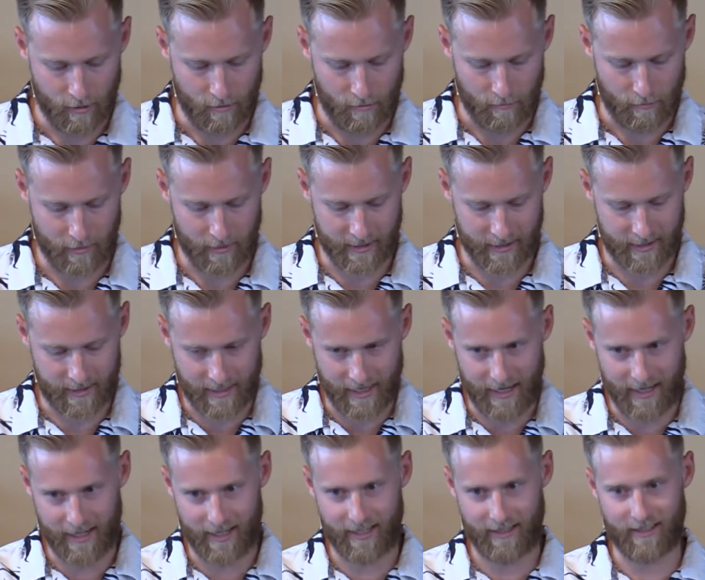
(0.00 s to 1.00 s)
But
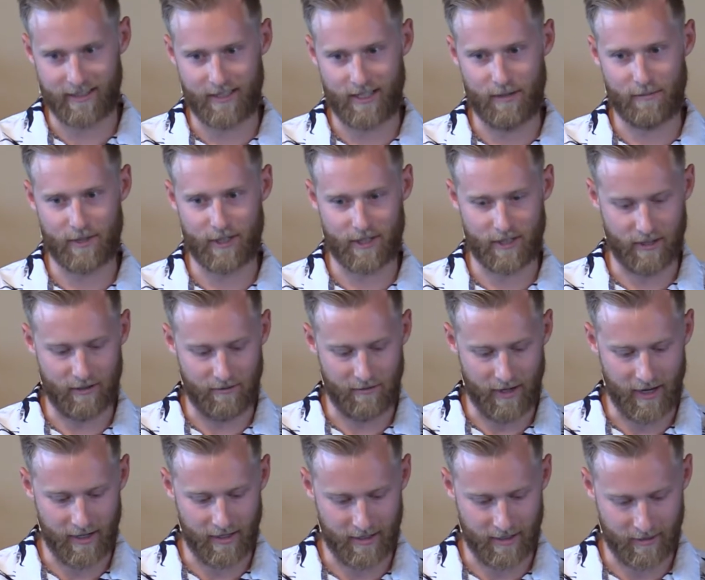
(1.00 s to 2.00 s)
instead, I get this image of the
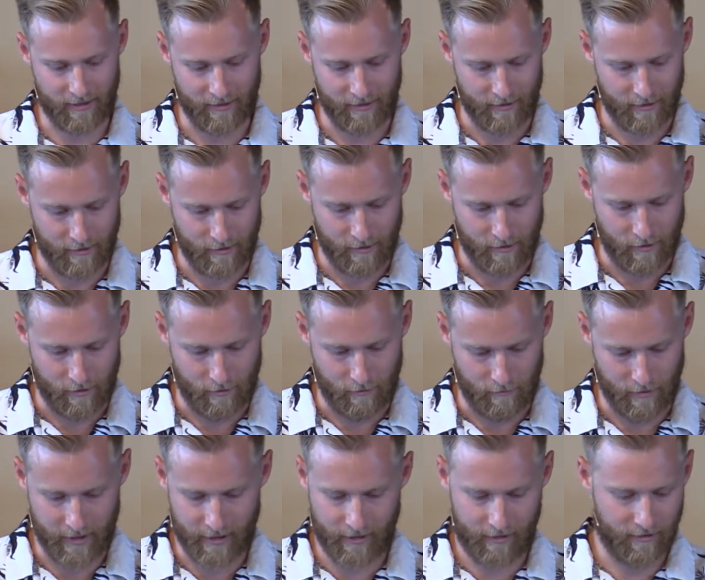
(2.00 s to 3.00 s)
father
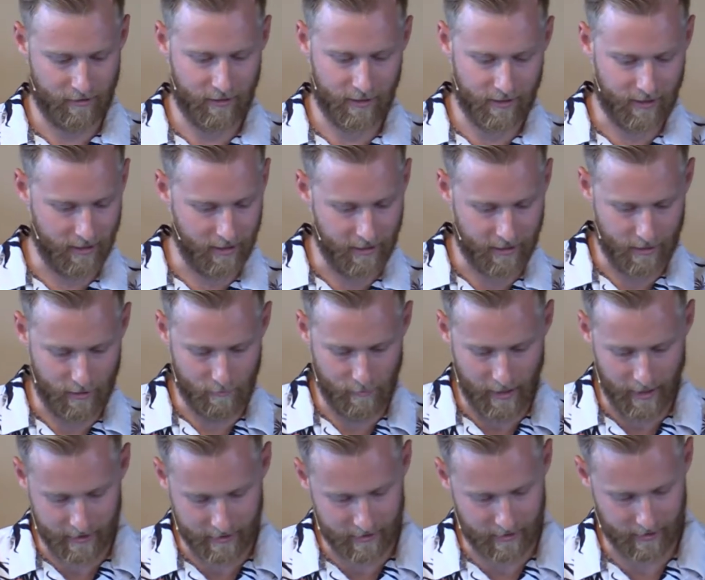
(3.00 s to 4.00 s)
running through the dirt and the
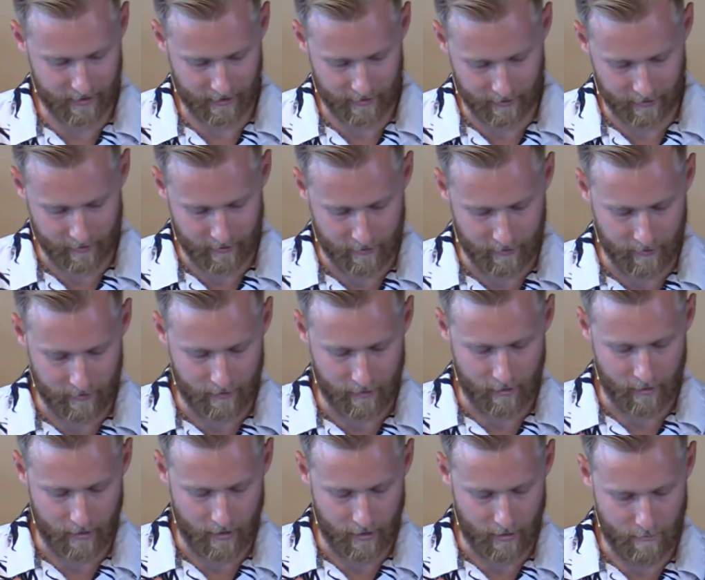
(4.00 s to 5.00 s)
mud to
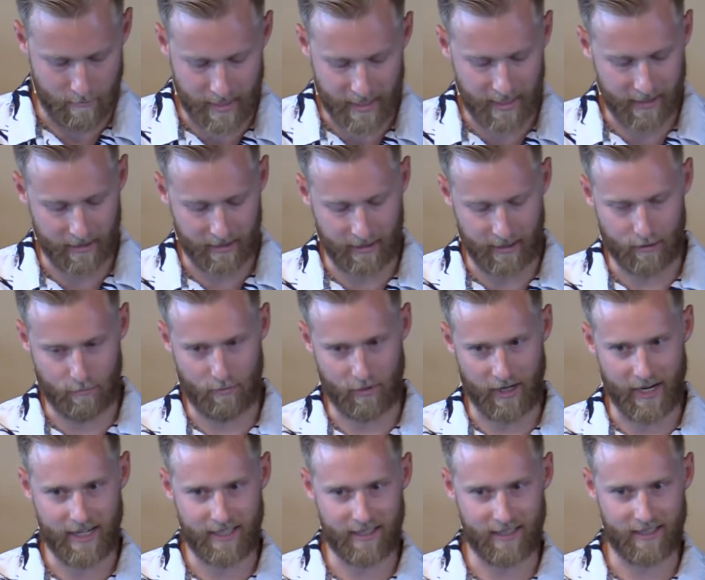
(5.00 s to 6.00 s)
immediately
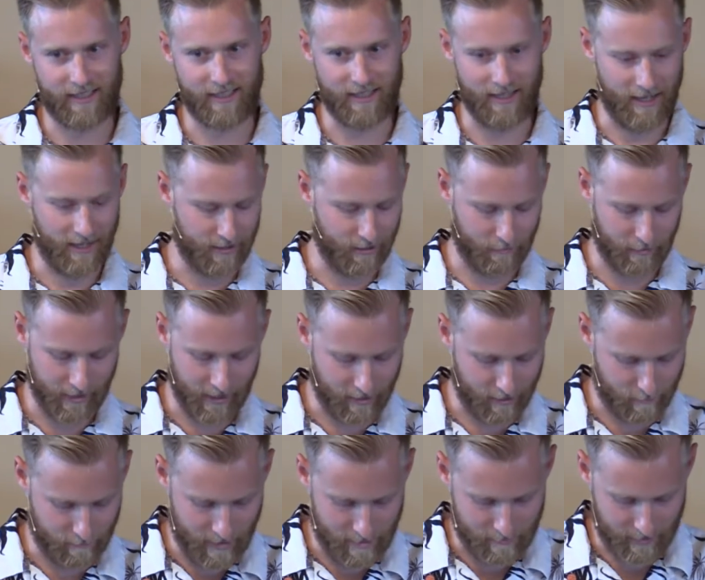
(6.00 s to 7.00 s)
embrace his son. And we got
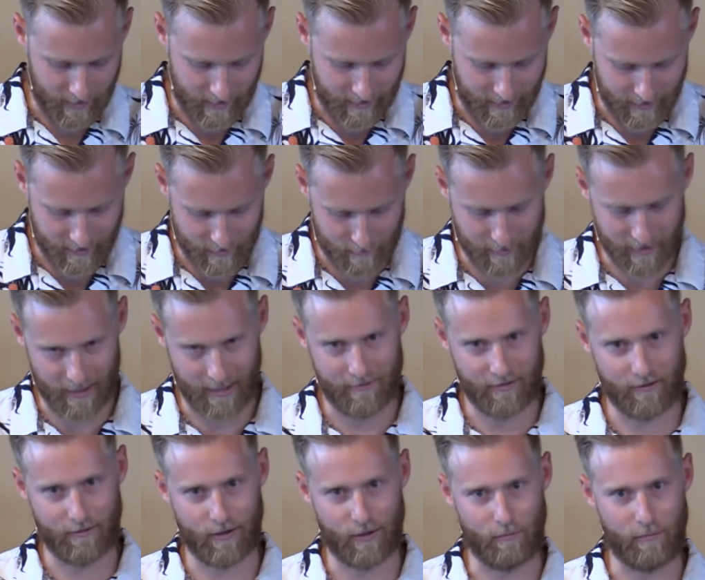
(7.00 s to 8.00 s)
to remember, the son's been
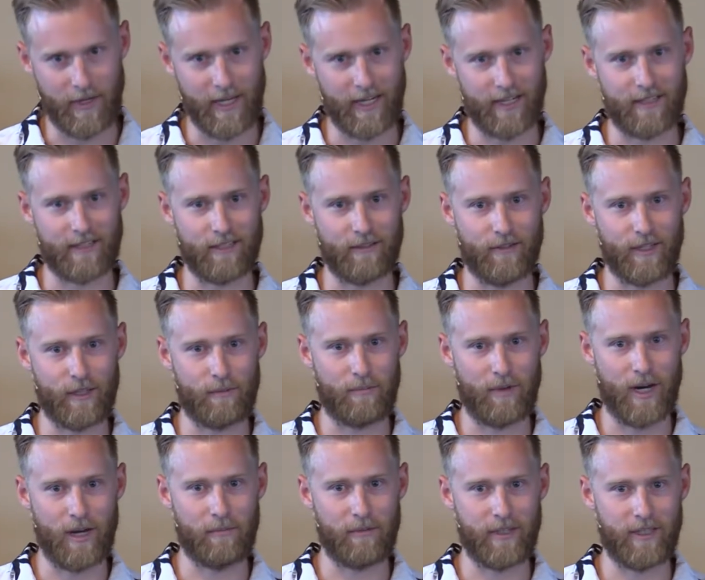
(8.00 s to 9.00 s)
living with the pigs, so he's
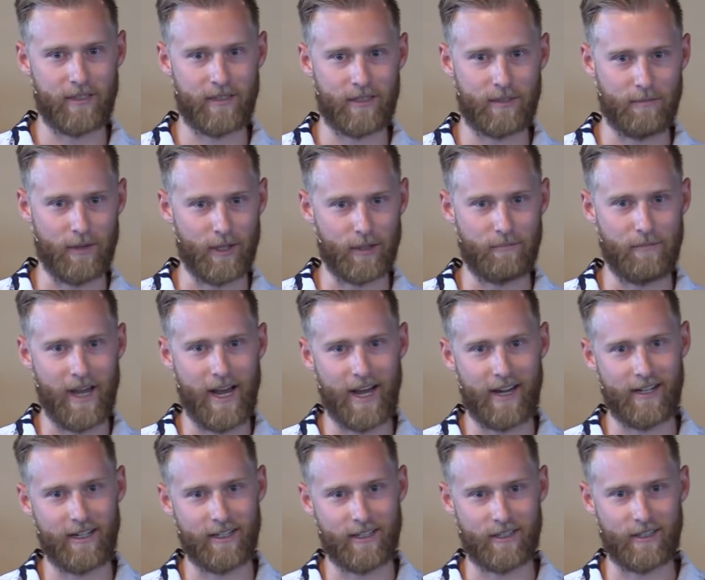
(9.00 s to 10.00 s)
probably smells
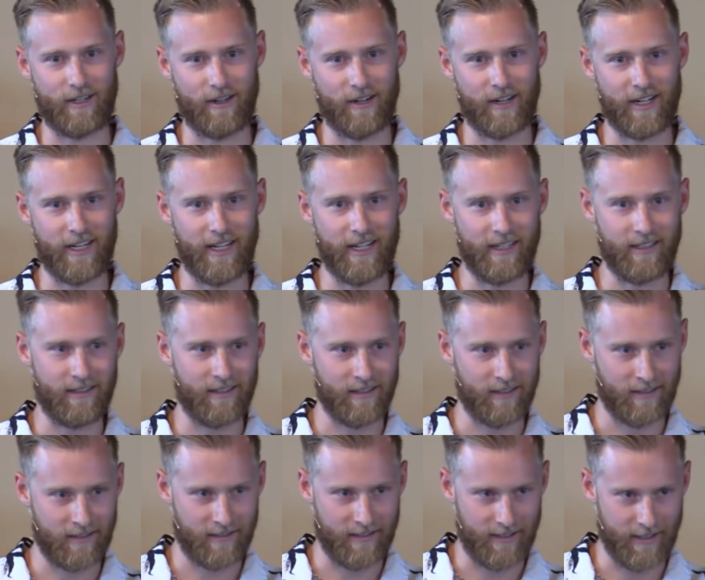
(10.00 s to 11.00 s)
bad and is dirty
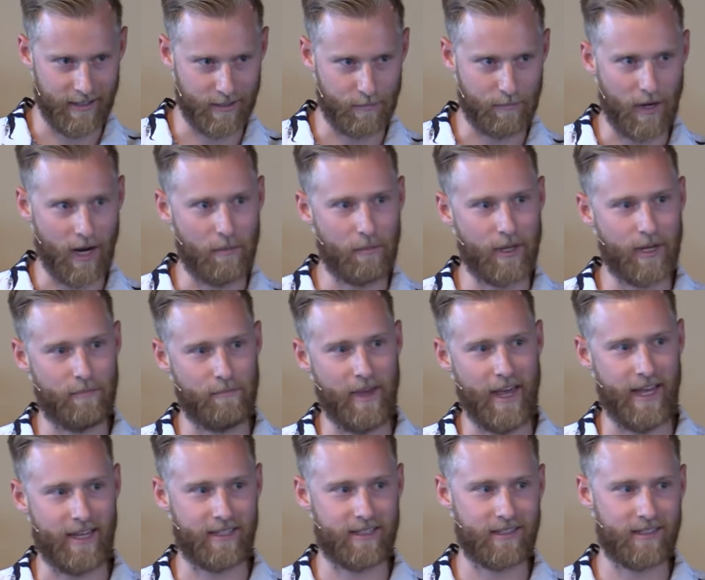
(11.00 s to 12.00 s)
and is probably a
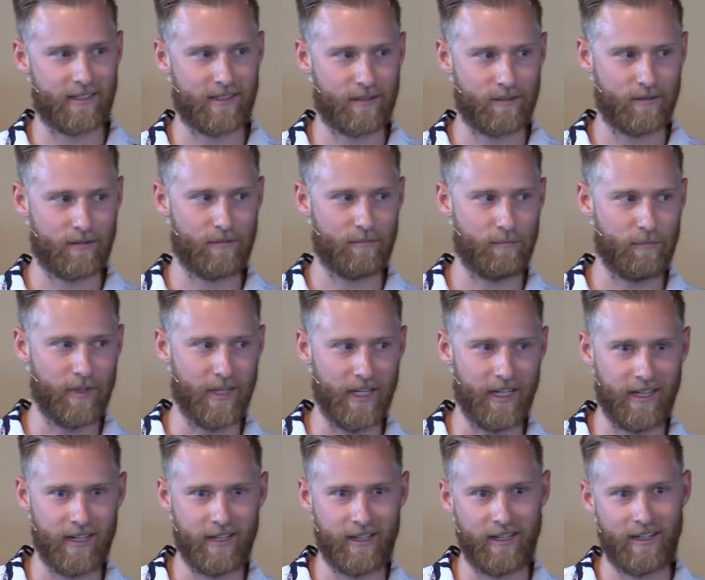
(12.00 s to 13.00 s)
mess.
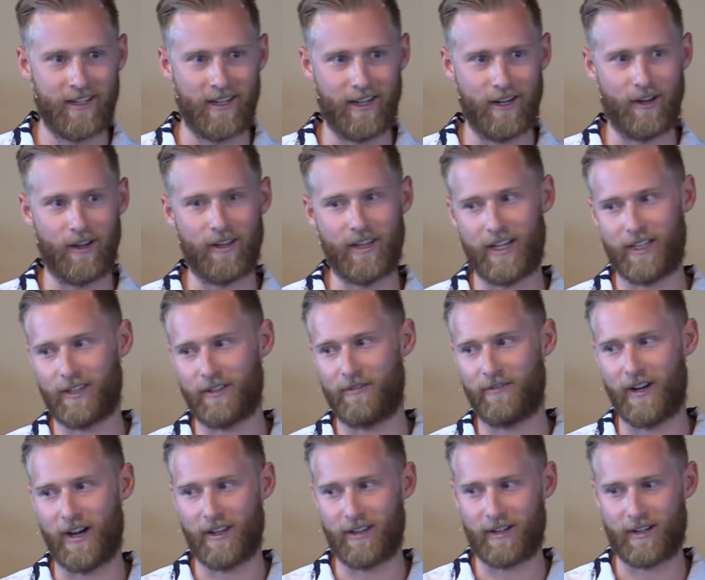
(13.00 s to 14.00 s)
But and all that, the
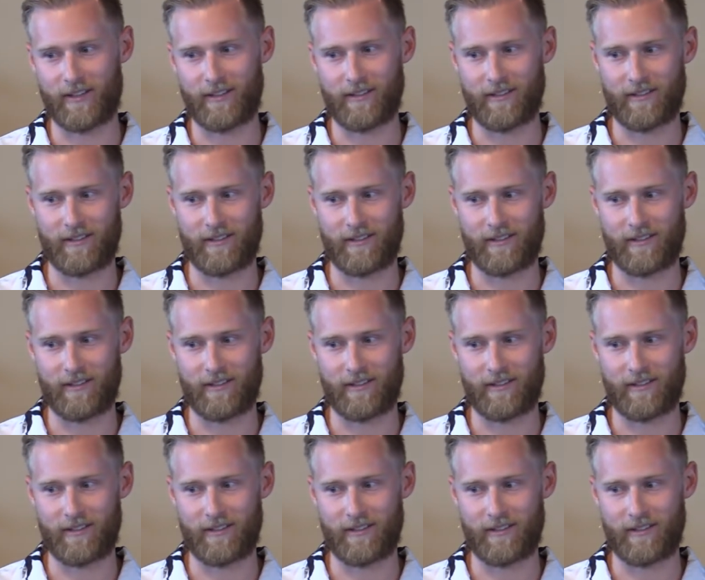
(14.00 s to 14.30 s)
father